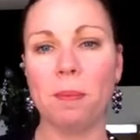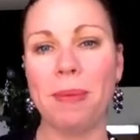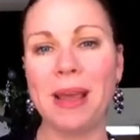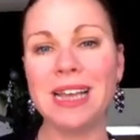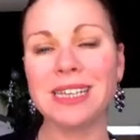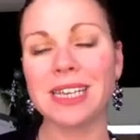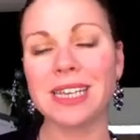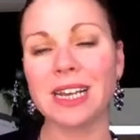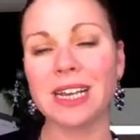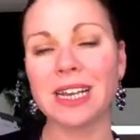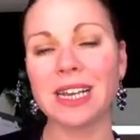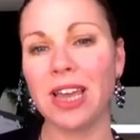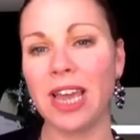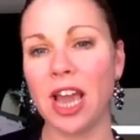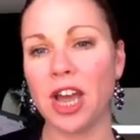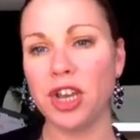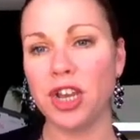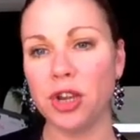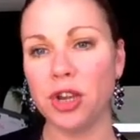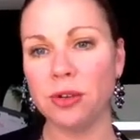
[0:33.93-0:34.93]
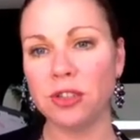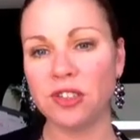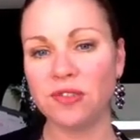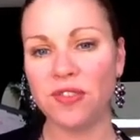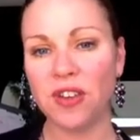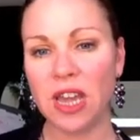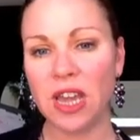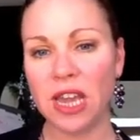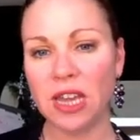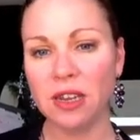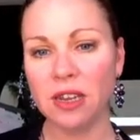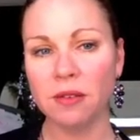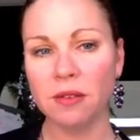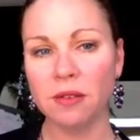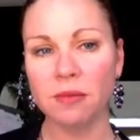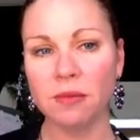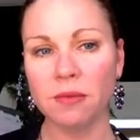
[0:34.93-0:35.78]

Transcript: basically a news feed,